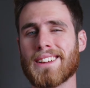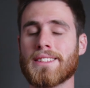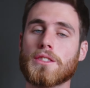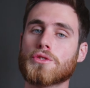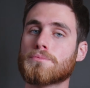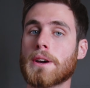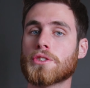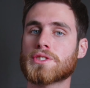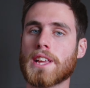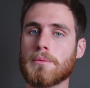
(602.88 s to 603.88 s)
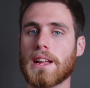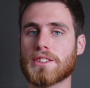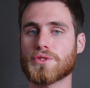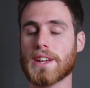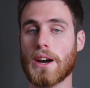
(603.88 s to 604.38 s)
I think there's better
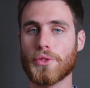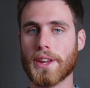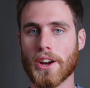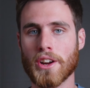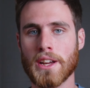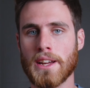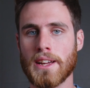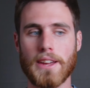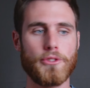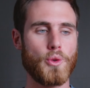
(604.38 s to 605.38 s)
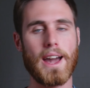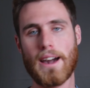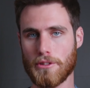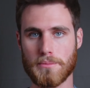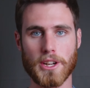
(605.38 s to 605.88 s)
stabilizers out there if you
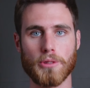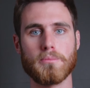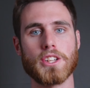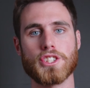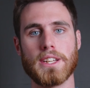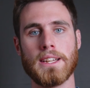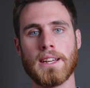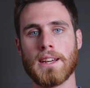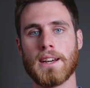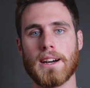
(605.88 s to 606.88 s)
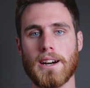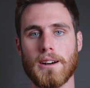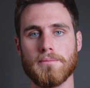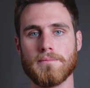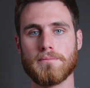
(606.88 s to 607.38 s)
have a bigger budget.
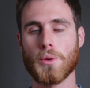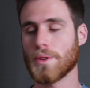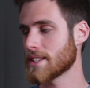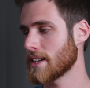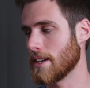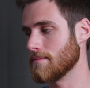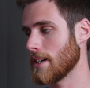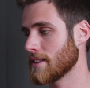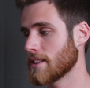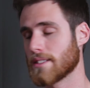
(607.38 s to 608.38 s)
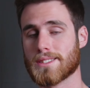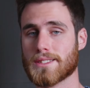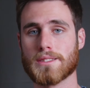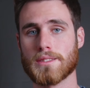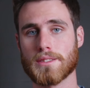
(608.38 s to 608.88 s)
But once again, I think this
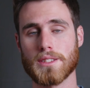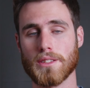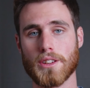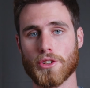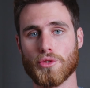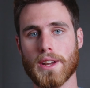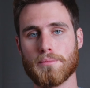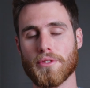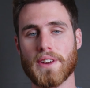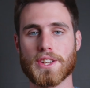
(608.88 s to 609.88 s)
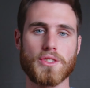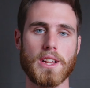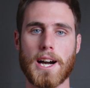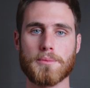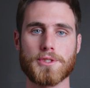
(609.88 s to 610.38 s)
is still a great professional
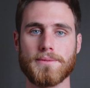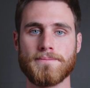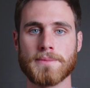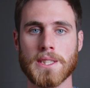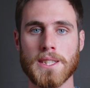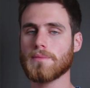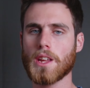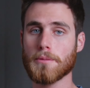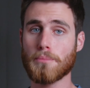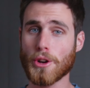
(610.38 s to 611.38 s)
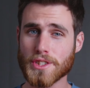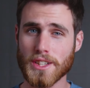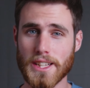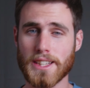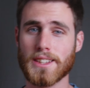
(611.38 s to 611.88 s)
option.
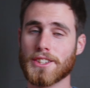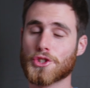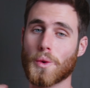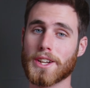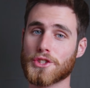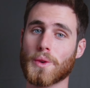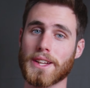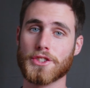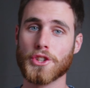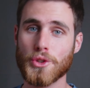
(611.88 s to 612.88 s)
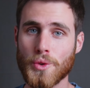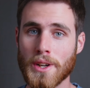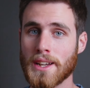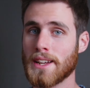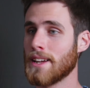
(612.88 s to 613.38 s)
Personally, in 2022,
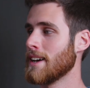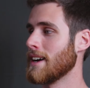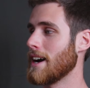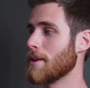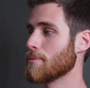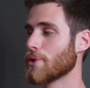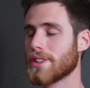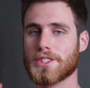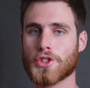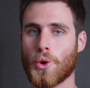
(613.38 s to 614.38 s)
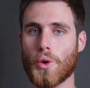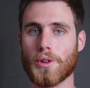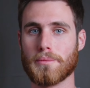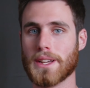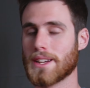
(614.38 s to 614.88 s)
I'm really
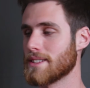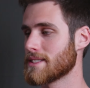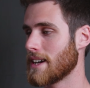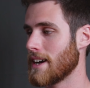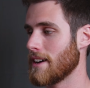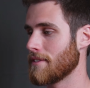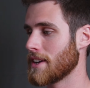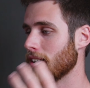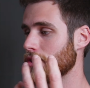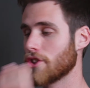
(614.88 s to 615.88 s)
torn because I've gotten